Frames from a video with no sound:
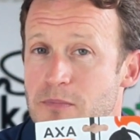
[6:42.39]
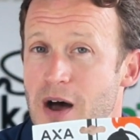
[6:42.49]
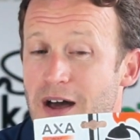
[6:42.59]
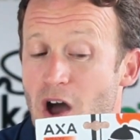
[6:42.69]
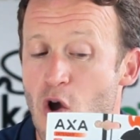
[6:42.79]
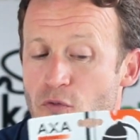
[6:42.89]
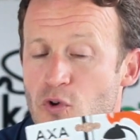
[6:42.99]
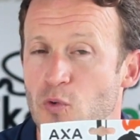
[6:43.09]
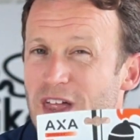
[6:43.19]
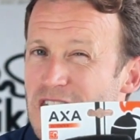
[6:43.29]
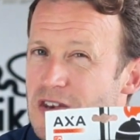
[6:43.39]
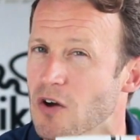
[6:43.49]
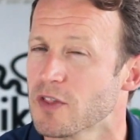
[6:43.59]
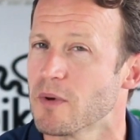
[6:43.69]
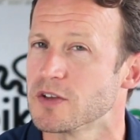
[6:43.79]
But overall, they're
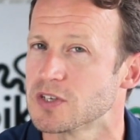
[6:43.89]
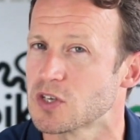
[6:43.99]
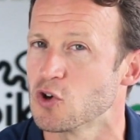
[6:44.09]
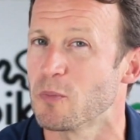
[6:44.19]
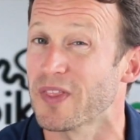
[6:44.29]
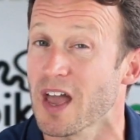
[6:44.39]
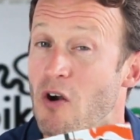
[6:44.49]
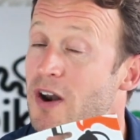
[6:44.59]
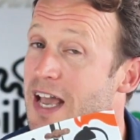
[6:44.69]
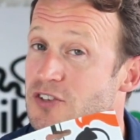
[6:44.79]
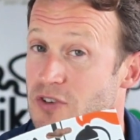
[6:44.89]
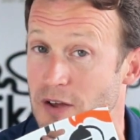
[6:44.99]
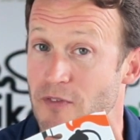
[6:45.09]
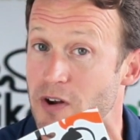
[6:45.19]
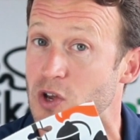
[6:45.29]
not the most secure, but they are
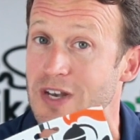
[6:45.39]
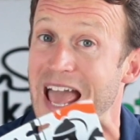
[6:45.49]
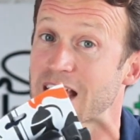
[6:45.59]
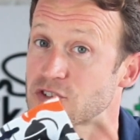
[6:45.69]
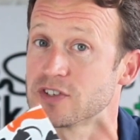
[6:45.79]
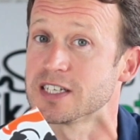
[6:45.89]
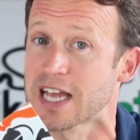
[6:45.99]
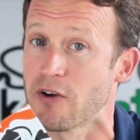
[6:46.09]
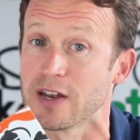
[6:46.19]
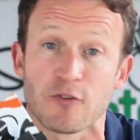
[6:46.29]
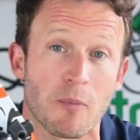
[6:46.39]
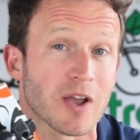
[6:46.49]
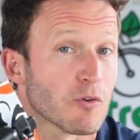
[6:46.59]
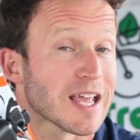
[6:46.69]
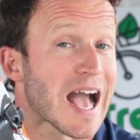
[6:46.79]
a very good extra deterrent. If your
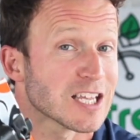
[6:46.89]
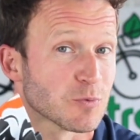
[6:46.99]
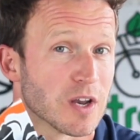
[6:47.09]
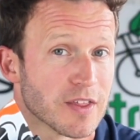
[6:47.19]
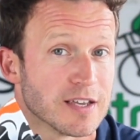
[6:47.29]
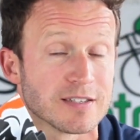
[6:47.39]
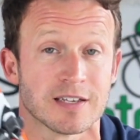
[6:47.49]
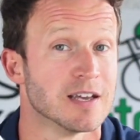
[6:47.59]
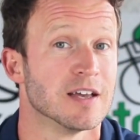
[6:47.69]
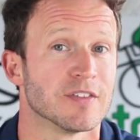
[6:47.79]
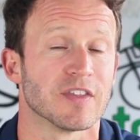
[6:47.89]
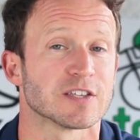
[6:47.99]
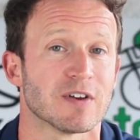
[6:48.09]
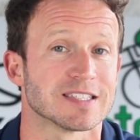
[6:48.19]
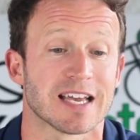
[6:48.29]
bike already has one of these, then
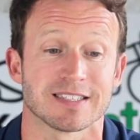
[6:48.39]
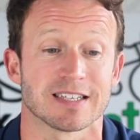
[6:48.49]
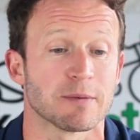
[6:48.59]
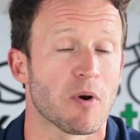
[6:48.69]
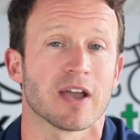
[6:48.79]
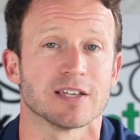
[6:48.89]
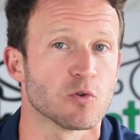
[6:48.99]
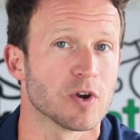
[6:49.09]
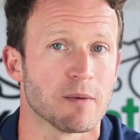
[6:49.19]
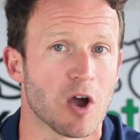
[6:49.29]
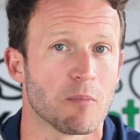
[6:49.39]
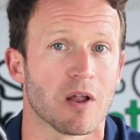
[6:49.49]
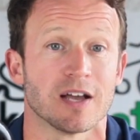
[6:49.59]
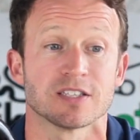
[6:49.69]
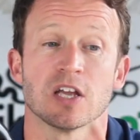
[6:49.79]
that's fantastic. The bike is already
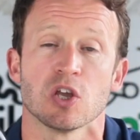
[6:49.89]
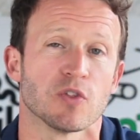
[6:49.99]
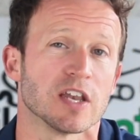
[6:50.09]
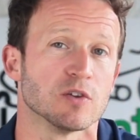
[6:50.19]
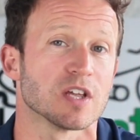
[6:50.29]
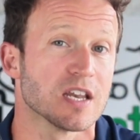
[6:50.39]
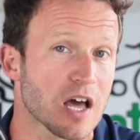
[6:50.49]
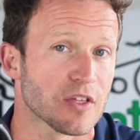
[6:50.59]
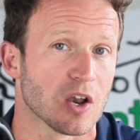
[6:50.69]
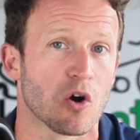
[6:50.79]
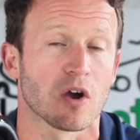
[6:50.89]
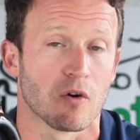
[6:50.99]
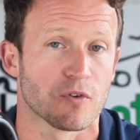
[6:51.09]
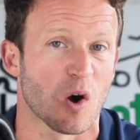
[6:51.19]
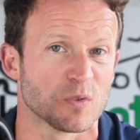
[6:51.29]
immobilized. You then use another lock
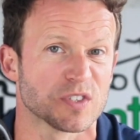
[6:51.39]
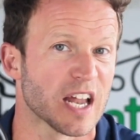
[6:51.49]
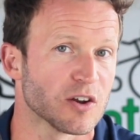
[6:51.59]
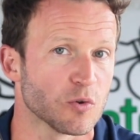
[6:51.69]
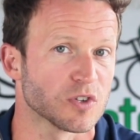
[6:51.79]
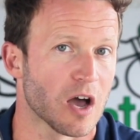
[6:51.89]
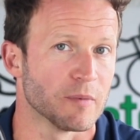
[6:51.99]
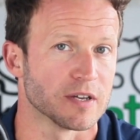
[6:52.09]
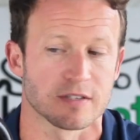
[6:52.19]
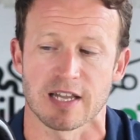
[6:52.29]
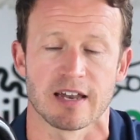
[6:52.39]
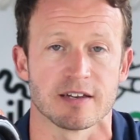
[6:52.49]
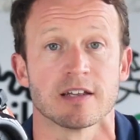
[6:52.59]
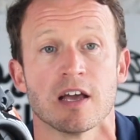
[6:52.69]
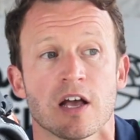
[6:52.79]
of gold standard or diamond
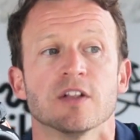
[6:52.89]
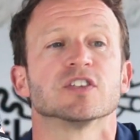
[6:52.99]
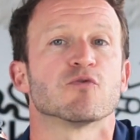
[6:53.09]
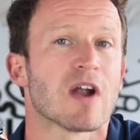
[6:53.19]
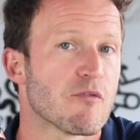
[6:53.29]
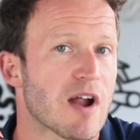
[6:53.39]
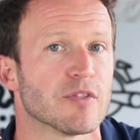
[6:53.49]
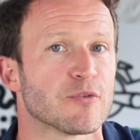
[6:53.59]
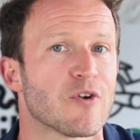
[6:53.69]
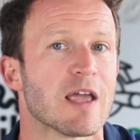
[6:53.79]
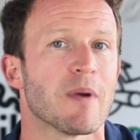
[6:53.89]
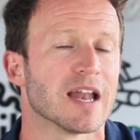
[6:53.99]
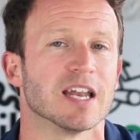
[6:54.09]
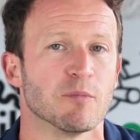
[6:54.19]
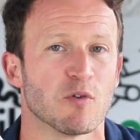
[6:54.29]
standard to wrap around the frame
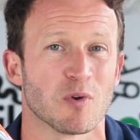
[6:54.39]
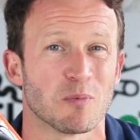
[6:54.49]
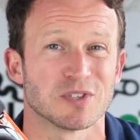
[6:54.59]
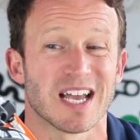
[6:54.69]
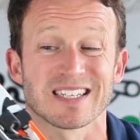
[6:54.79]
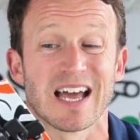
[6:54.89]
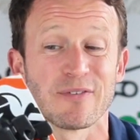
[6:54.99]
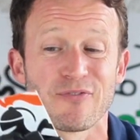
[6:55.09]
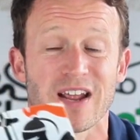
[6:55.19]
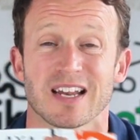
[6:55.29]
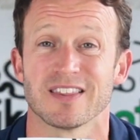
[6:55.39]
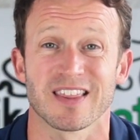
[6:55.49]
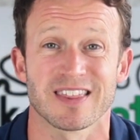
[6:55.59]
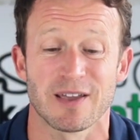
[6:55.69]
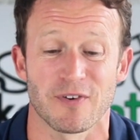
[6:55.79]
and an immovable object. And frankly, the
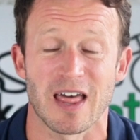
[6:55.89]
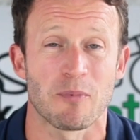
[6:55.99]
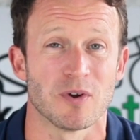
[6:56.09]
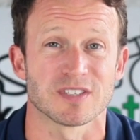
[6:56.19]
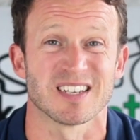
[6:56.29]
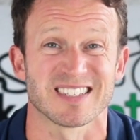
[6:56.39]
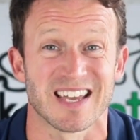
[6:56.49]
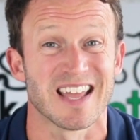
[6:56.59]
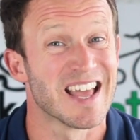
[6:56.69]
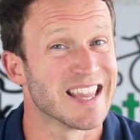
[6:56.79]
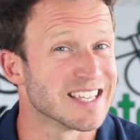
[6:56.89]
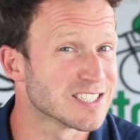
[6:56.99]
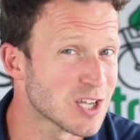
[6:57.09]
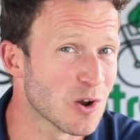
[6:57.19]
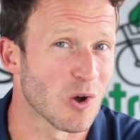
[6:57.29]
thief at that point is going to say, there's
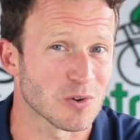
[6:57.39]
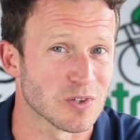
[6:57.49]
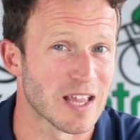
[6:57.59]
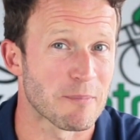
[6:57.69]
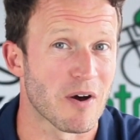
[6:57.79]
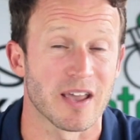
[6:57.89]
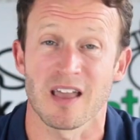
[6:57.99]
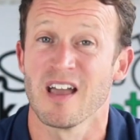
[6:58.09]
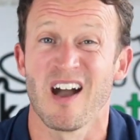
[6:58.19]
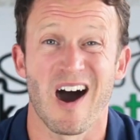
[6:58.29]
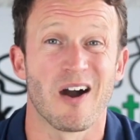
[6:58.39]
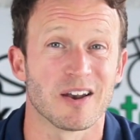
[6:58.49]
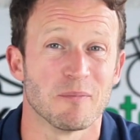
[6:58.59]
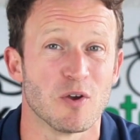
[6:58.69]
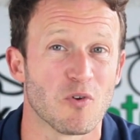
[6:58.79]
2 locks on that bike. I'm
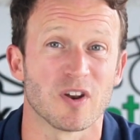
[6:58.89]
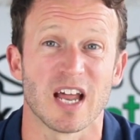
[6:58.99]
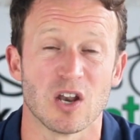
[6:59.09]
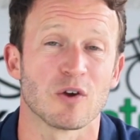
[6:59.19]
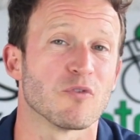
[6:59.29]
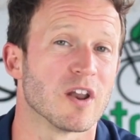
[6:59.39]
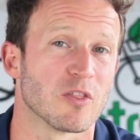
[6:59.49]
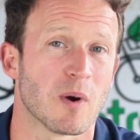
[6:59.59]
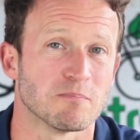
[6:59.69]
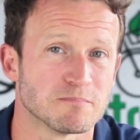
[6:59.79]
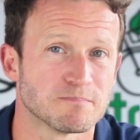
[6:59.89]
going to move on and look for another one.